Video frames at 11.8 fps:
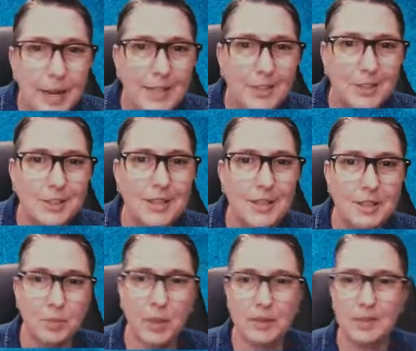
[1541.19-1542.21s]
pages in
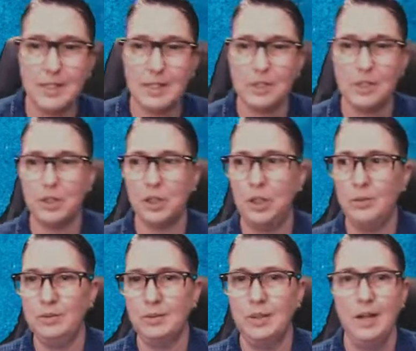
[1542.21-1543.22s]
this presentation
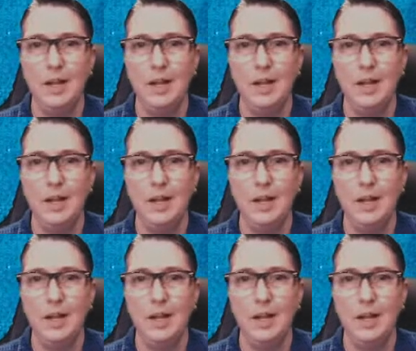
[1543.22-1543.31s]
alone.